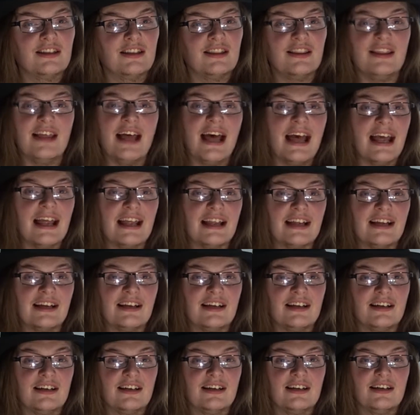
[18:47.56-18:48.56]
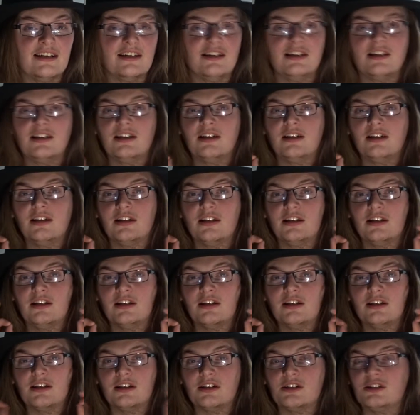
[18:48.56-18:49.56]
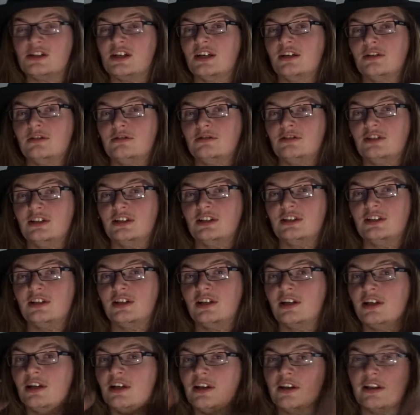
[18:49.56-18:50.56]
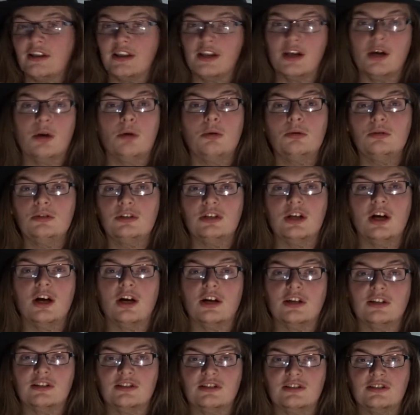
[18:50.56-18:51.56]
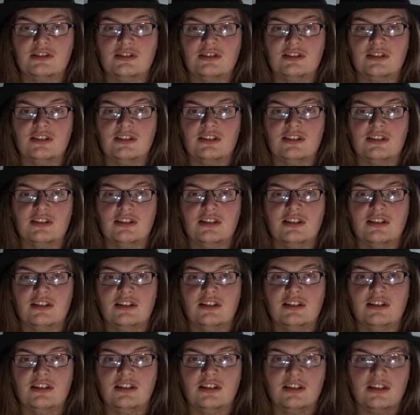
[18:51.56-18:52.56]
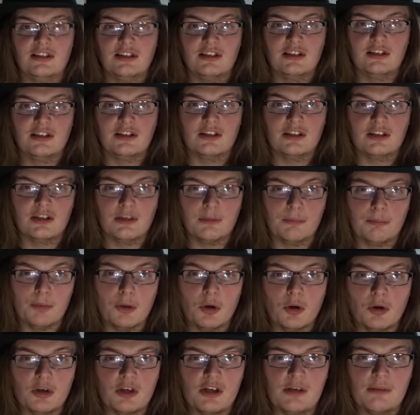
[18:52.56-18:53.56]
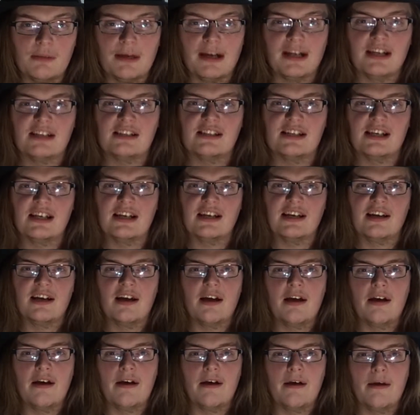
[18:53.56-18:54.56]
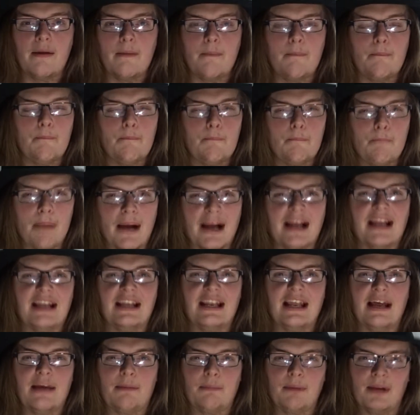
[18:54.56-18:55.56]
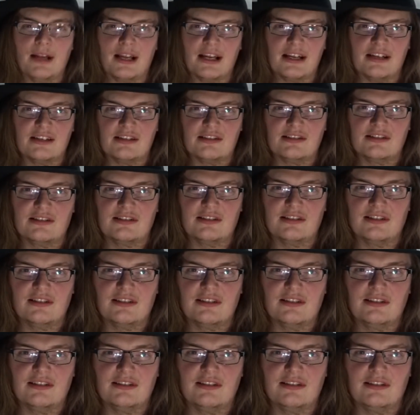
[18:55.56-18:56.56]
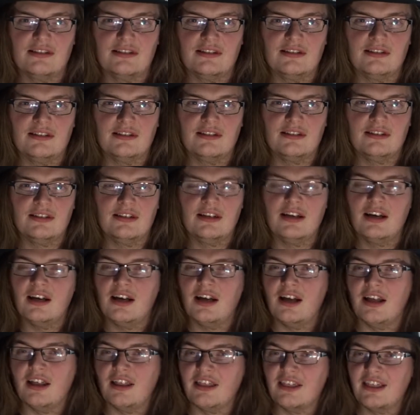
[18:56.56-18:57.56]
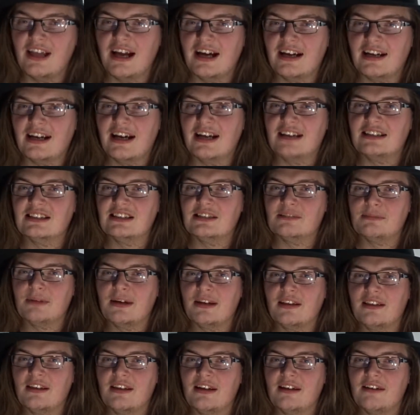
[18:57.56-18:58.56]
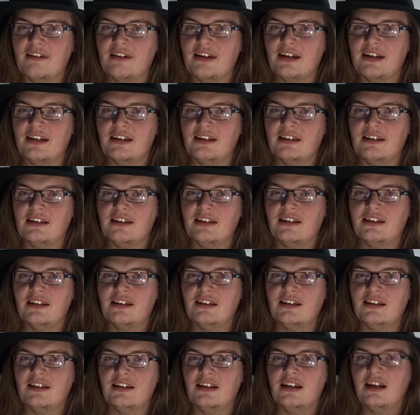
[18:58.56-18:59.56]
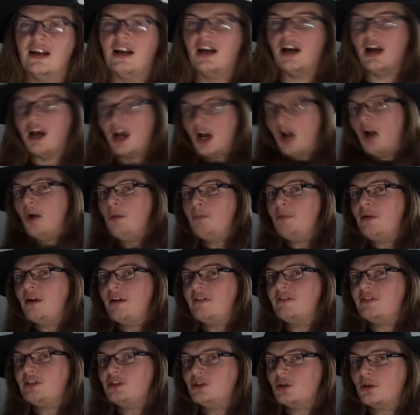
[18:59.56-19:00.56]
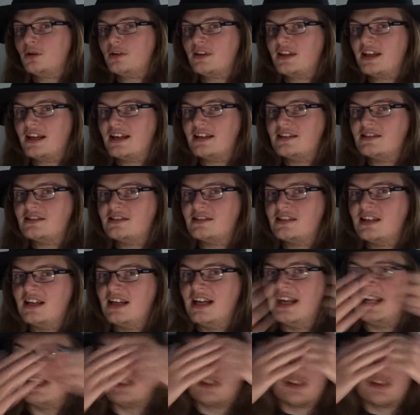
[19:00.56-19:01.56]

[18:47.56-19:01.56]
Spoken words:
they, children, the old gods, put humanity back in their place. That, guys, is my theory. I hope you have enjoyed this. It's